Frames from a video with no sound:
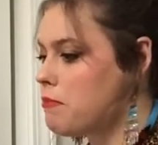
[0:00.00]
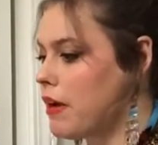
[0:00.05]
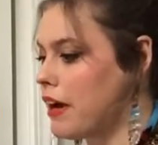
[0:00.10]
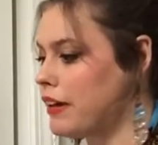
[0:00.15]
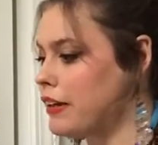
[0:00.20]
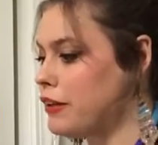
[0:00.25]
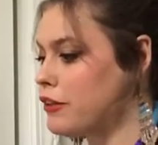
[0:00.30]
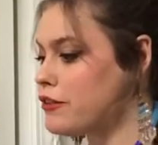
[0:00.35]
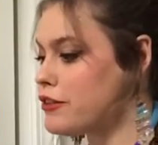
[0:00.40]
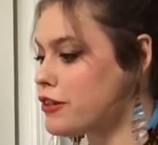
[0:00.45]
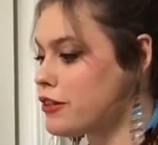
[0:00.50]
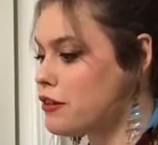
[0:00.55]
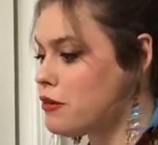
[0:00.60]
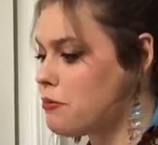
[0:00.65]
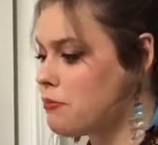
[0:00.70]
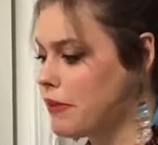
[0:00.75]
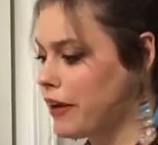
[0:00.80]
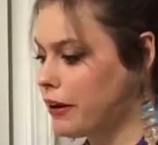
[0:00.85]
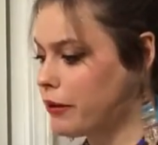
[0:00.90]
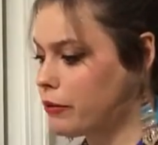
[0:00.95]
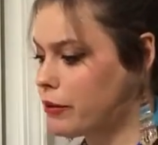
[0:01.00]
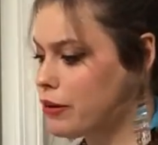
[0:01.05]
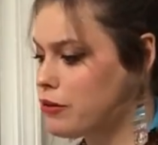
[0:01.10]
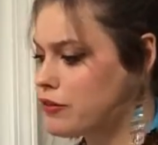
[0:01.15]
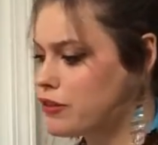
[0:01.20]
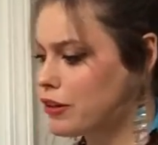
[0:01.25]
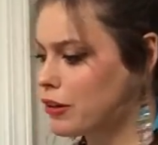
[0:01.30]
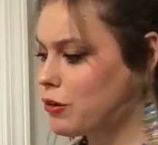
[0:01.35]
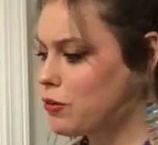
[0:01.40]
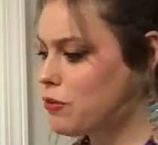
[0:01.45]
My New Zoo
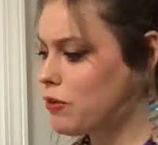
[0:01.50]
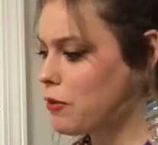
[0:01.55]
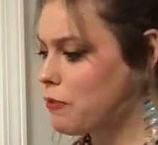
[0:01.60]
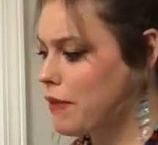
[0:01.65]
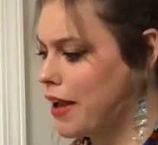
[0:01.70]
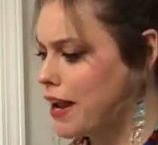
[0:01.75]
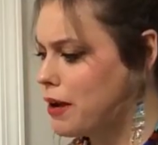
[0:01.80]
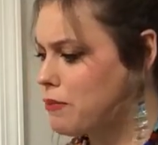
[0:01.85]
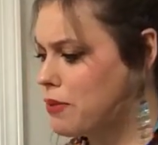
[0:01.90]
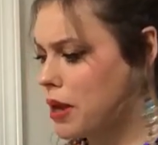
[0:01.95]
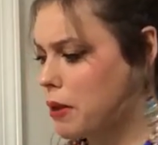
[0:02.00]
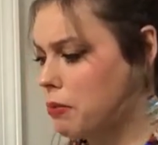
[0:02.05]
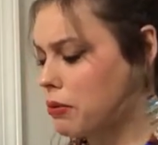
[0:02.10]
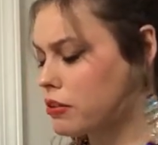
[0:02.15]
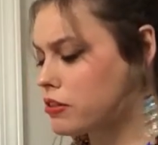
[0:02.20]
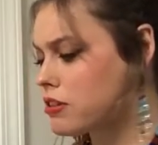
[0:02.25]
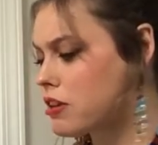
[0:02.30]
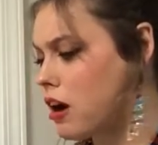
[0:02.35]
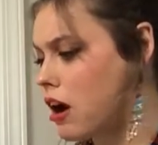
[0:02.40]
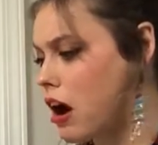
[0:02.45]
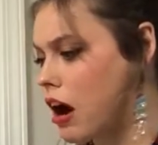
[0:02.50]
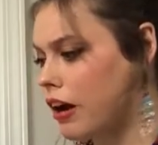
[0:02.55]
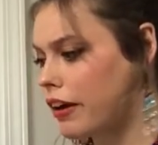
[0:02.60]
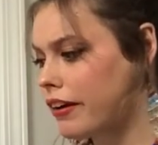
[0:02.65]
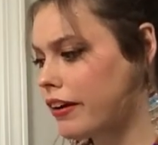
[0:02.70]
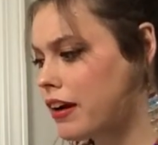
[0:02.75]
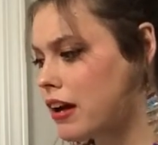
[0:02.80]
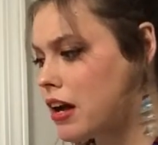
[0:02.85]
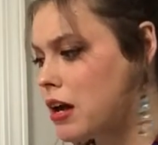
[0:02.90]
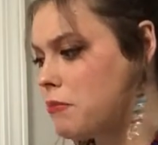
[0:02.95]
McGrew Zoo will make people
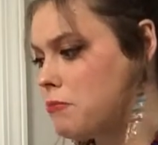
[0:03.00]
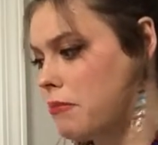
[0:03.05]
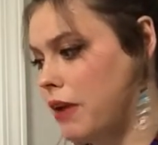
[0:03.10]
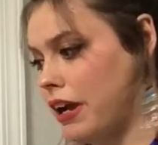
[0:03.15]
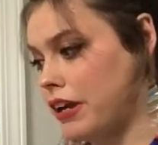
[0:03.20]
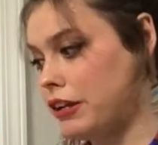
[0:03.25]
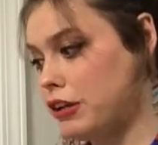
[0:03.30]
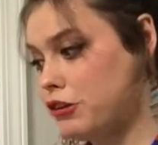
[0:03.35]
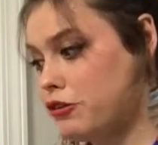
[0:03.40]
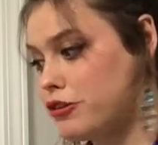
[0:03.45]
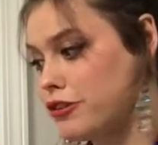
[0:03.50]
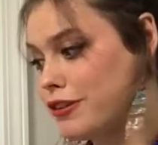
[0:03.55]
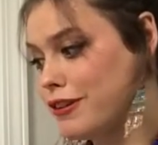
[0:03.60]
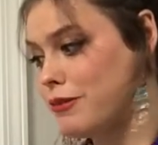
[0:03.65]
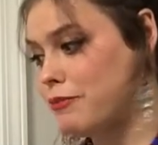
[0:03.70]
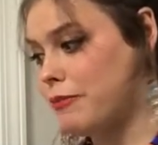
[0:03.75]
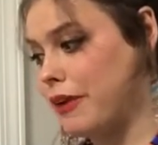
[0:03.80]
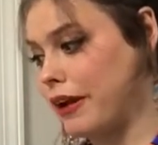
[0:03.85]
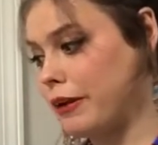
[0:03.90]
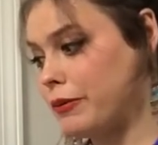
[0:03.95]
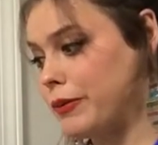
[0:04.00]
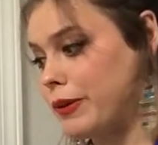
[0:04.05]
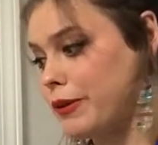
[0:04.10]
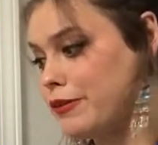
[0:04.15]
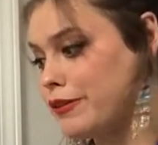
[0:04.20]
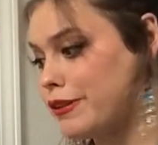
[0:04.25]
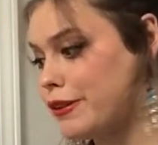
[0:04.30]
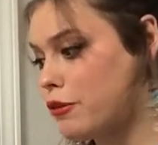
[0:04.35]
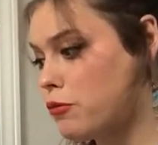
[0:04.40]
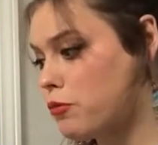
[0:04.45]
talk. My New Zoo
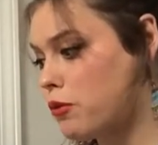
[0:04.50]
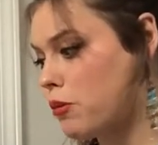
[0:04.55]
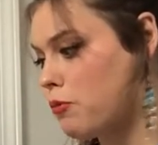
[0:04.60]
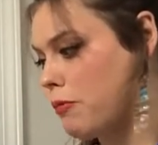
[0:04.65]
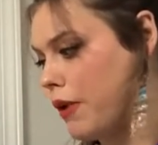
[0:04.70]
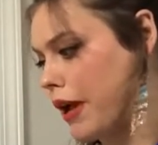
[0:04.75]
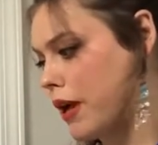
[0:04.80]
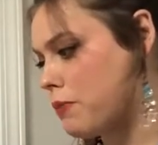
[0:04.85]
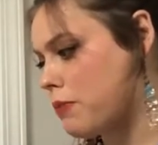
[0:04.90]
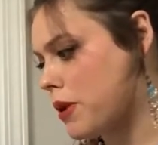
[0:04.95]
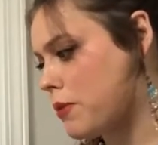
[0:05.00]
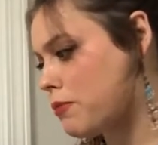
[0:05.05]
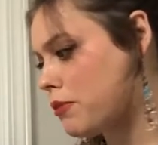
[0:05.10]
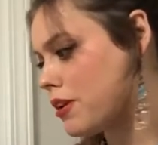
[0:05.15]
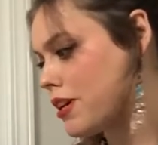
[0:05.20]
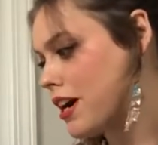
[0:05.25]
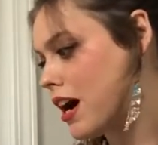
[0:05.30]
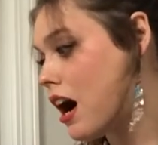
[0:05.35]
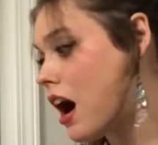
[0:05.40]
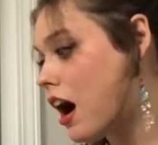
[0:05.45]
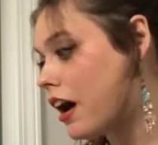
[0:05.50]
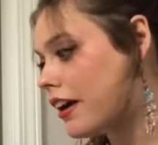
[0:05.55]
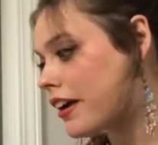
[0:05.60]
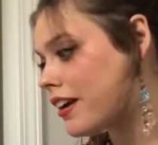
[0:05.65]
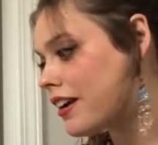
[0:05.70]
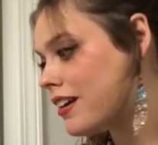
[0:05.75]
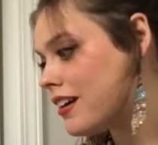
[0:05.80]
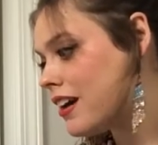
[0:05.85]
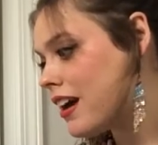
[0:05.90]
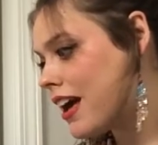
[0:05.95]
McGrew Zoo will make people gawk
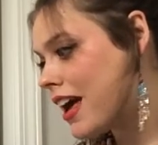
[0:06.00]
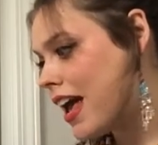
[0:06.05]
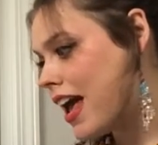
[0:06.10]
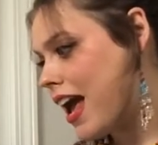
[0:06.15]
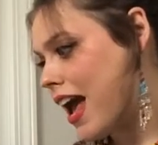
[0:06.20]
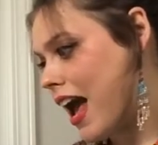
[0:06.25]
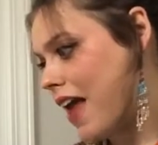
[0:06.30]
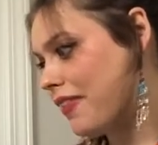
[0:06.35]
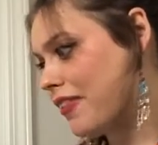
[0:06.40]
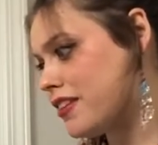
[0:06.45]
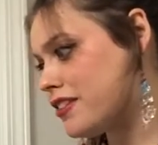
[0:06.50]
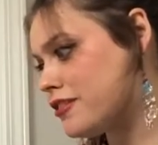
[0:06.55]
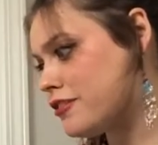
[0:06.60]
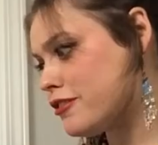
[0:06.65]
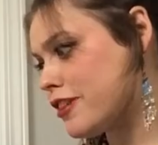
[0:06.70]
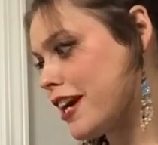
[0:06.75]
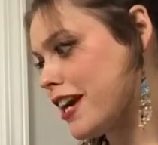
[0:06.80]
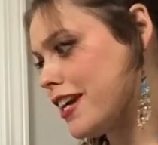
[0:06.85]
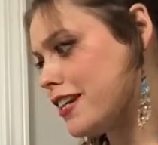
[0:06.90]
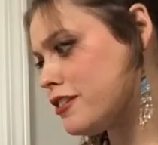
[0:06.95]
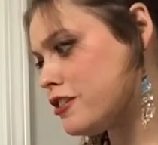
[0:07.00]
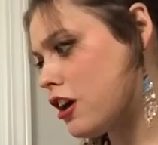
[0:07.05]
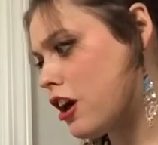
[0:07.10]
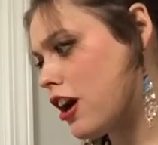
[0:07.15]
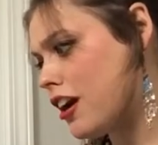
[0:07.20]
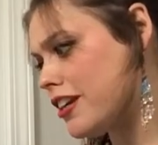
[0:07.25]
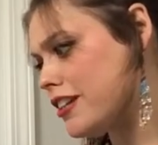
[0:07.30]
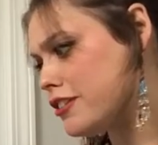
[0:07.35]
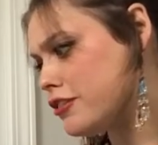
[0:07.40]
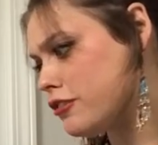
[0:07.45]
at the strange,
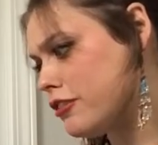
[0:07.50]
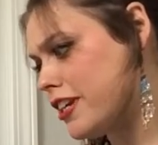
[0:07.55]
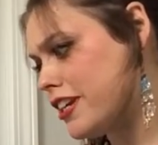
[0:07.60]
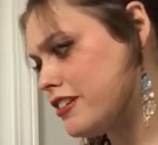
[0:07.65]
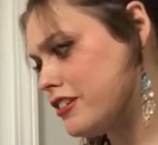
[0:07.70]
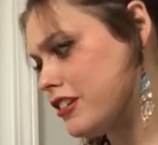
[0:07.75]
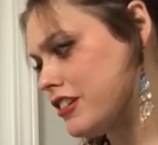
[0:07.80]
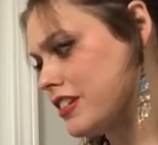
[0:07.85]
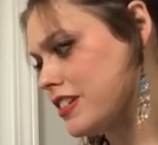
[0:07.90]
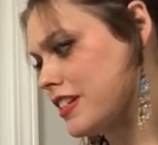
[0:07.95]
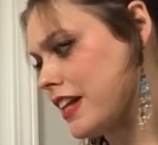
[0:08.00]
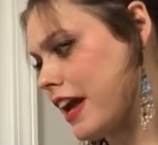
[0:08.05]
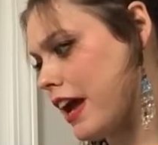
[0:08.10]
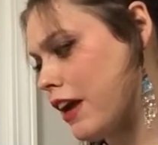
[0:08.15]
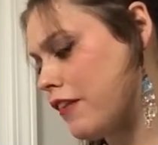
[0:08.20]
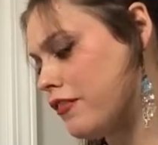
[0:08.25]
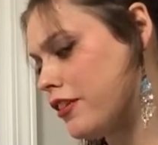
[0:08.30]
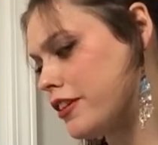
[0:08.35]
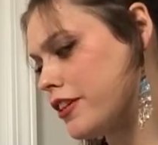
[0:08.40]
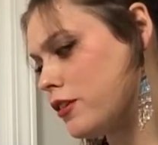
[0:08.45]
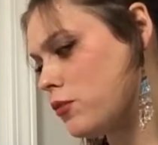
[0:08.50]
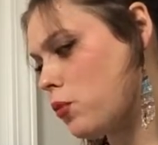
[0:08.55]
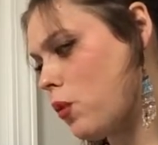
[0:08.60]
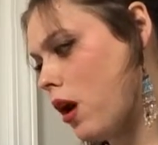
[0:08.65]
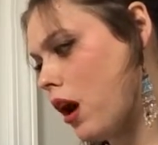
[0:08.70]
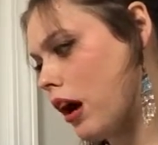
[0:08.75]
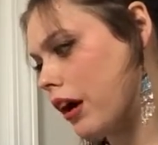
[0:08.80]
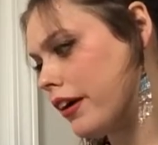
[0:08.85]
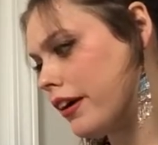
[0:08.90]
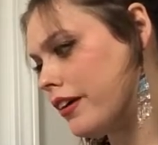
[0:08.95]
oddest creatures that ever did
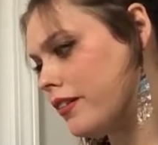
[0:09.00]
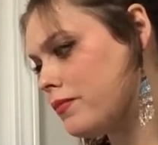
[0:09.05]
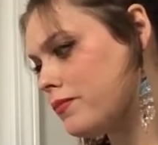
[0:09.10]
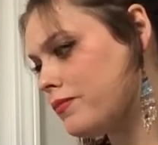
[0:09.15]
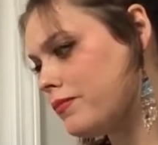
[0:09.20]
walk.